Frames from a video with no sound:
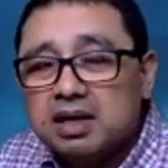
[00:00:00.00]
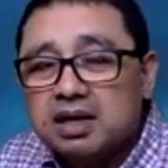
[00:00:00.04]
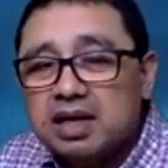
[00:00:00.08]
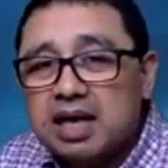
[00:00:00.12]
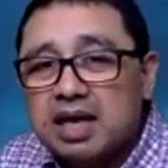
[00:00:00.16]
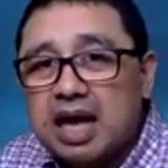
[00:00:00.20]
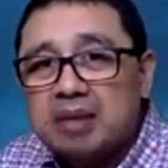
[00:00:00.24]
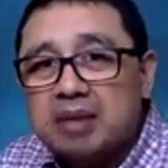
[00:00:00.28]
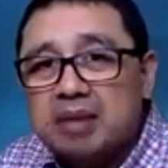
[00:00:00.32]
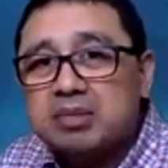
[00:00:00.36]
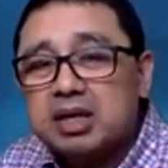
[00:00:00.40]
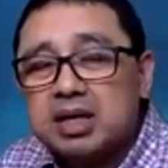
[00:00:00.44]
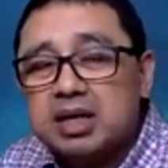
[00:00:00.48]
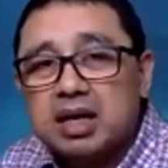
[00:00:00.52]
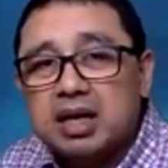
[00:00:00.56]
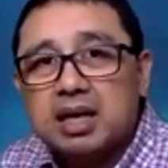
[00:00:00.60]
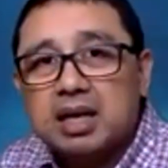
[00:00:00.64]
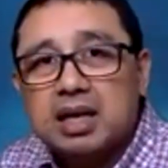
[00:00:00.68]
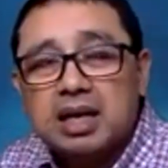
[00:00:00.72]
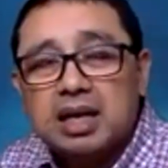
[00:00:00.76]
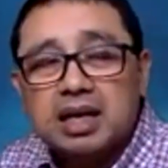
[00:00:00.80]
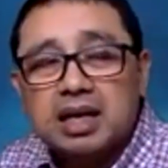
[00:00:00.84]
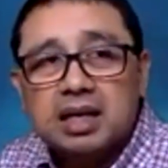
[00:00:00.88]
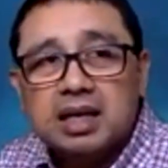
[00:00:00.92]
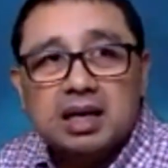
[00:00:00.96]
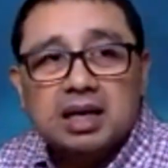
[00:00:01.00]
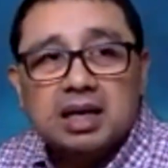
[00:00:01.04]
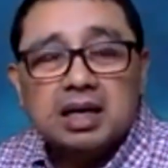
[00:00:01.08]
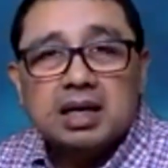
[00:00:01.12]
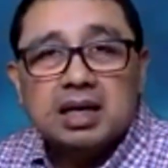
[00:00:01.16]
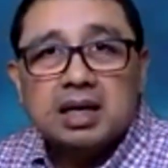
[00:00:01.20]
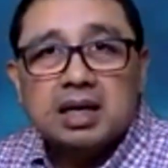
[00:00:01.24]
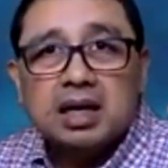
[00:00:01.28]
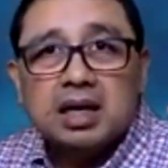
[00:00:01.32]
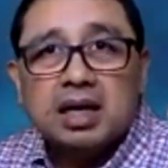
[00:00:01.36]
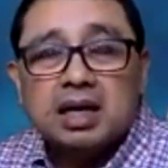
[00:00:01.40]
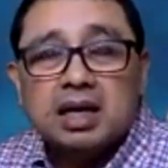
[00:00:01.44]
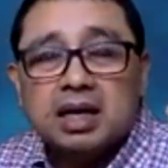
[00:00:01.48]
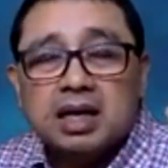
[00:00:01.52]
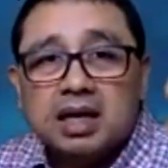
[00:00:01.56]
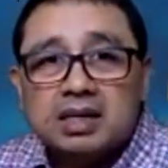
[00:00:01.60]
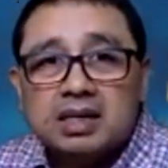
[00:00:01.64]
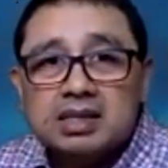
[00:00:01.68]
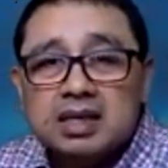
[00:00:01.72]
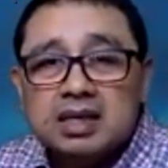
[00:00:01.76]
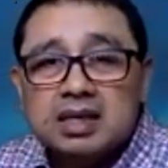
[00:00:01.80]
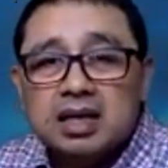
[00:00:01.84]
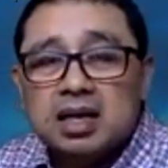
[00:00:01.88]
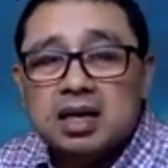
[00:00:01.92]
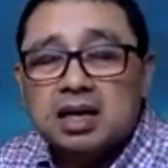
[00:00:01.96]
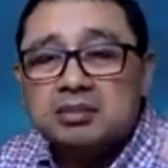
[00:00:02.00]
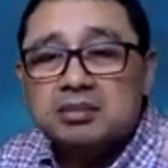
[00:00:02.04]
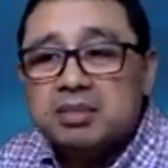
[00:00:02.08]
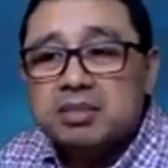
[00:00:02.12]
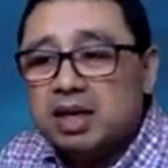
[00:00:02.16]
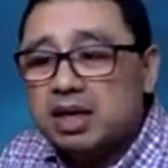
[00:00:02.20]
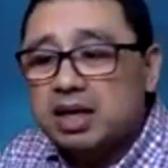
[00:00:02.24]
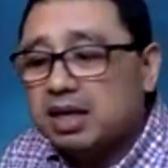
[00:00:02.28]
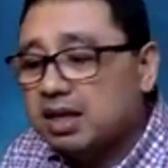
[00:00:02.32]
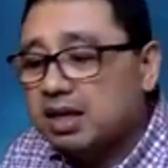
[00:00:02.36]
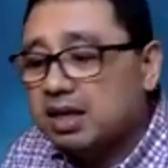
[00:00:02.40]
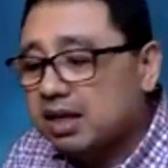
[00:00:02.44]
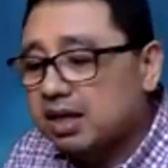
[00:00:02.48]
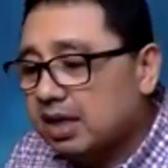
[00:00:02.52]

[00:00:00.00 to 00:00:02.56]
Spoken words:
camera like an SLR mic,